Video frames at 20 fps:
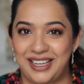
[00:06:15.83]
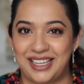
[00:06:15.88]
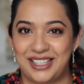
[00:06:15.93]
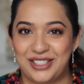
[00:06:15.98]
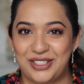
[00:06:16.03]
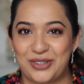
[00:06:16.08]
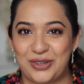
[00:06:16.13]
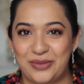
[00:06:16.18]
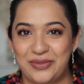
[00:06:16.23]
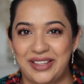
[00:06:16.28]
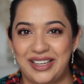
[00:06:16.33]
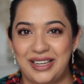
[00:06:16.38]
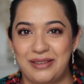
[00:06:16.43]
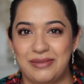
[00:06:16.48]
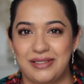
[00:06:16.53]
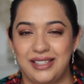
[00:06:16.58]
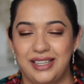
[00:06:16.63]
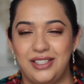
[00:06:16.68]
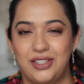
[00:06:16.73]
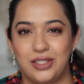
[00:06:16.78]
texture of the
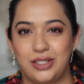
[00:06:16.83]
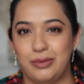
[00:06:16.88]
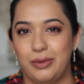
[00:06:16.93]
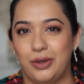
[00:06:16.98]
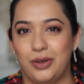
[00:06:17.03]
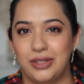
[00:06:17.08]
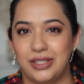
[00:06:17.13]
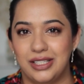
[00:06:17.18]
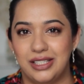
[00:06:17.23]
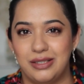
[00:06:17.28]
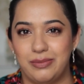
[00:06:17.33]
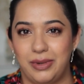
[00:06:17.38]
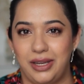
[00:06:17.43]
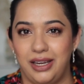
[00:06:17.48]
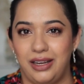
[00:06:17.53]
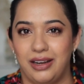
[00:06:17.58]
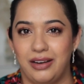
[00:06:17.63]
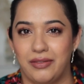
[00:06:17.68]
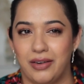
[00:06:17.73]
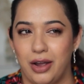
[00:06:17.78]
lipstick just because it's
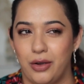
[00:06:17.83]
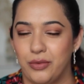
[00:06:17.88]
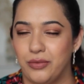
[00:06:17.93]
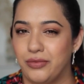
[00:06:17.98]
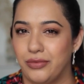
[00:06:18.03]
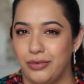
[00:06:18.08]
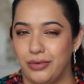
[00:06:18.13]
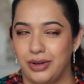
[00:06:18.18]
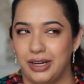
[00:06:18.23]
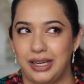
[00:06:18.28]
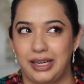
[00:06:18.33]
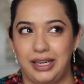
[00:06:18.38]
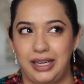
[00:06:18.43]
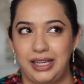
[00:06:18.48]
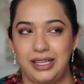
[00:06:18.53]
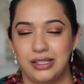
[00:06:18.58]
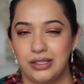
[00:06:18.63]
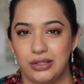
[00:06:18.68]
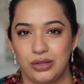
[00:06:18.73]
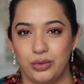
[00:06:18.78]
been around for
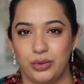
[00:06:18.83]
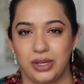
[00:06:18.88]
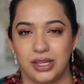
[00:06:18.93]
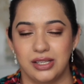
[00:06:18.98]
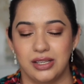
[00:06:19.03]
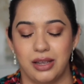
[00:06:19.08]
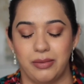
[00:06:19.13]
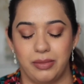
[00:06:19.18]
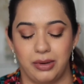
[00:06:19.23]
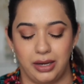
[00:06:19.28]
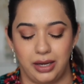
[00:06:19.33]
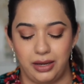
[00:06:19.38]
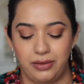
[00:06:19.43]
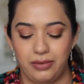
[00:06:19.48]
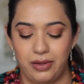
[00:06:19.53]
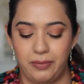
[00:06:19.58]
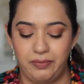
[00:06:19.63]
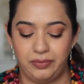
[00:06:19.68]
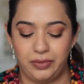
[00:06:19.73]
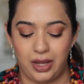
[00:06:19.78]
at least 2 years, I
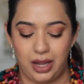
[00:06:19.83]
believe.